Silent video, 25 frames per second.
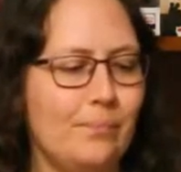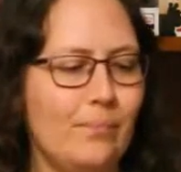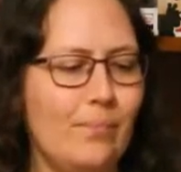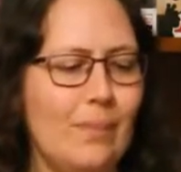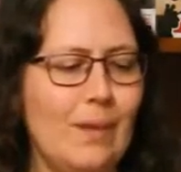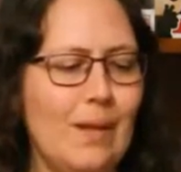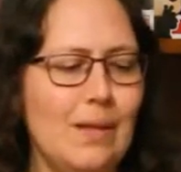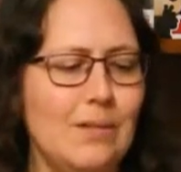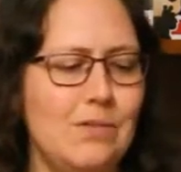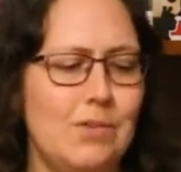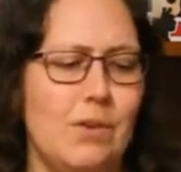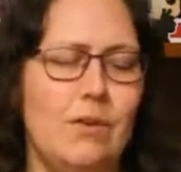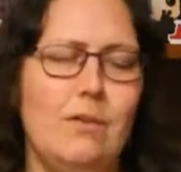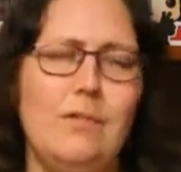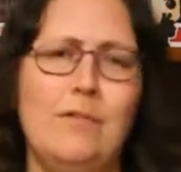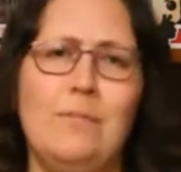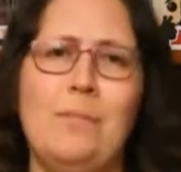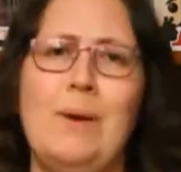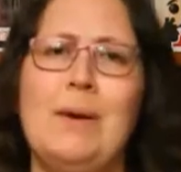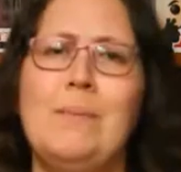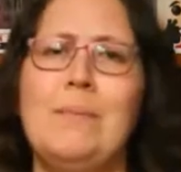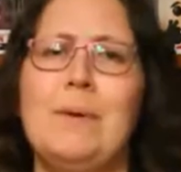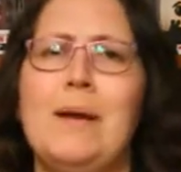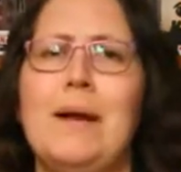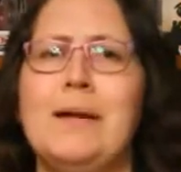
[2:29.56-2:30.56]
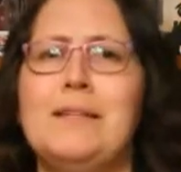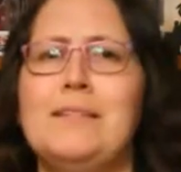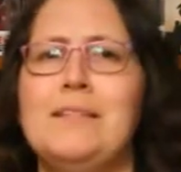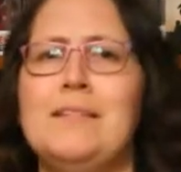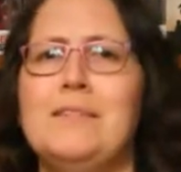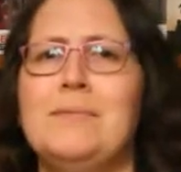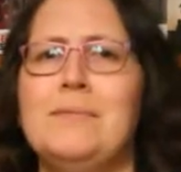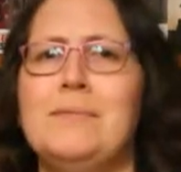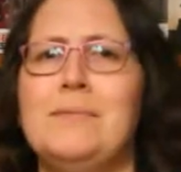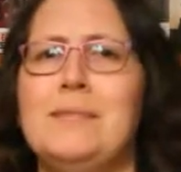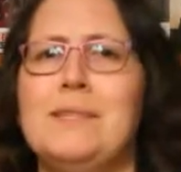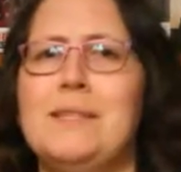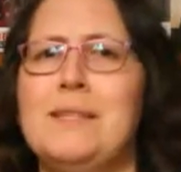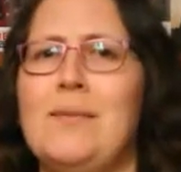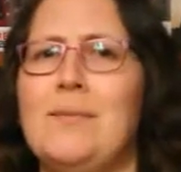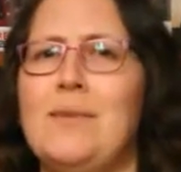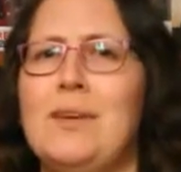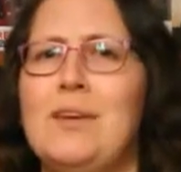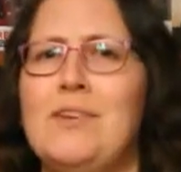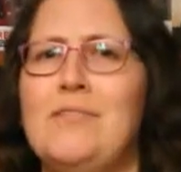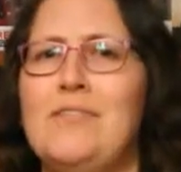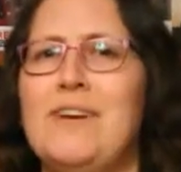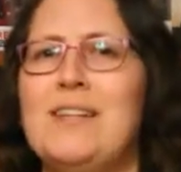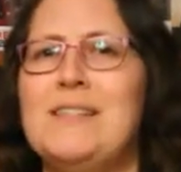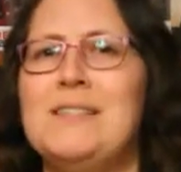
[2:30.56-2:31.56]
So if paper cutting is something
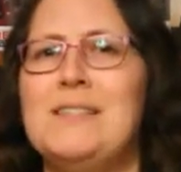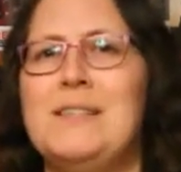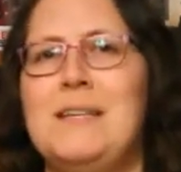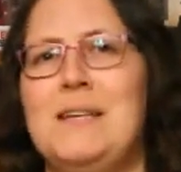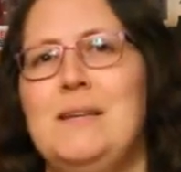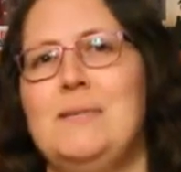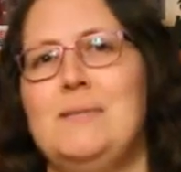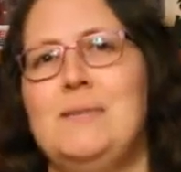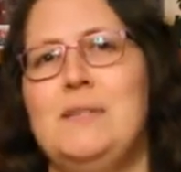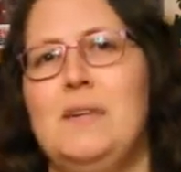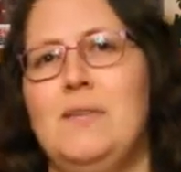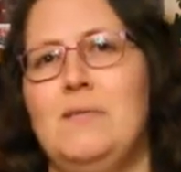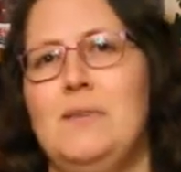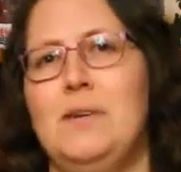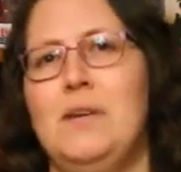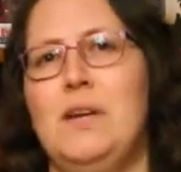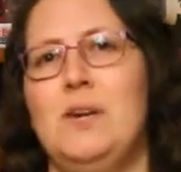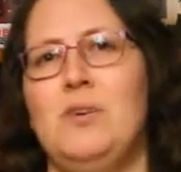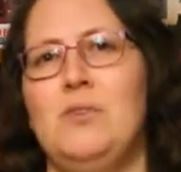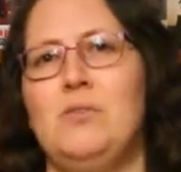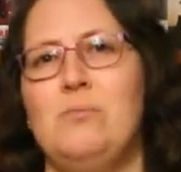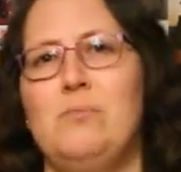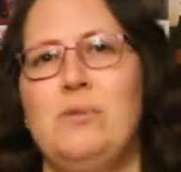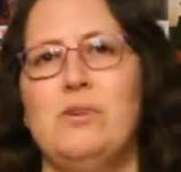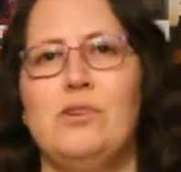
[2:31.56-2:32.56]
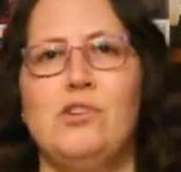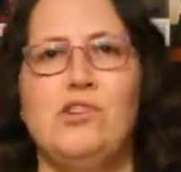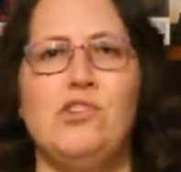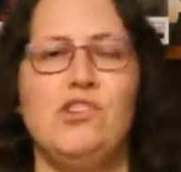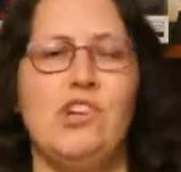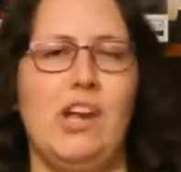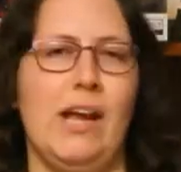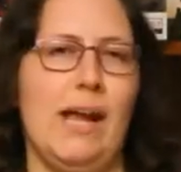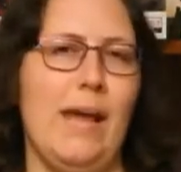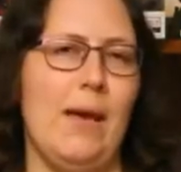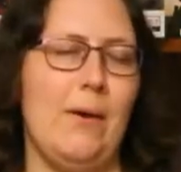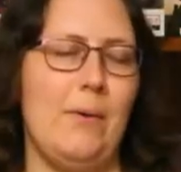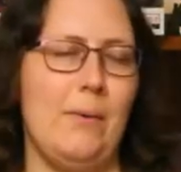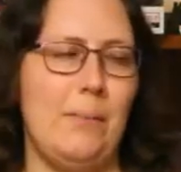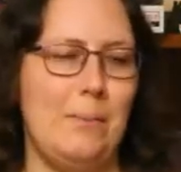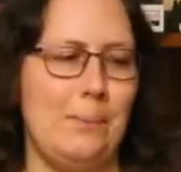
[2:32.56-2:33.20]
you fancy, it's definitely a good book to check out.